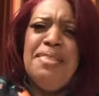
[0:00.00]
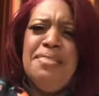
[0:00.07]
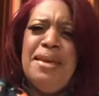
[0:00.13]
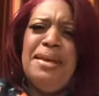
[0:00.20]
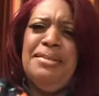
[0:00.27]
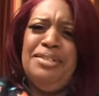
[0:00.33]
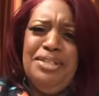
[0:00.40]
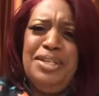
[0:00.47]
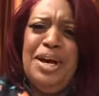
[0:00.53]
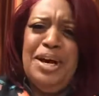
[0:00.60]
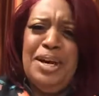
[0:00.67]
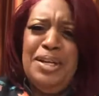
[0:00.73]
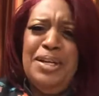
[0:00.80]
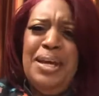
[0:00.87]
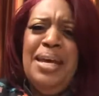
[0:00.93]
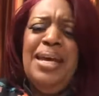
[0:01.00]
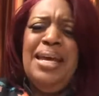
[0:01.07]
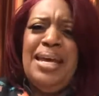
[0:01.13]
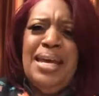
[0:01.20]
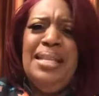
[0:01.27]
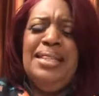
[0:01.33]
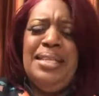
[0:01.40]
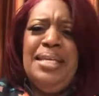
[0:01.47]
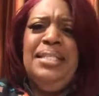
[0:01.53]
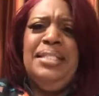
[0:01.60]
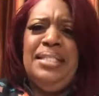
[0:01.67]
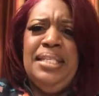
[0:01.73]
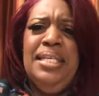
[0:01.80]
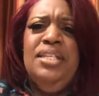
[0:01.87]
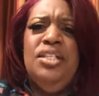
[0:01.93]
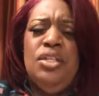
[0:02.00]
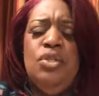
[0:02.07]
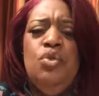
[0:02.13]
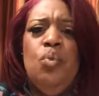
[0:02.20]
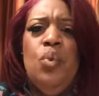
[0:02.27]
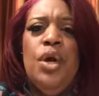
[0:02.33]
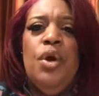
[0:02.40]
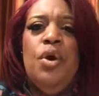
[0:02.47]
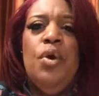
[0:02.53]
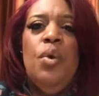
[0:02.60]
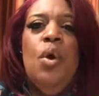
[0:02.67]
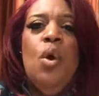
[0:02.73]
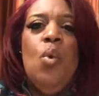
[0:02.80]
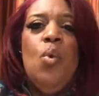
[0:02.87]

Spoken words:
things done in these seasons where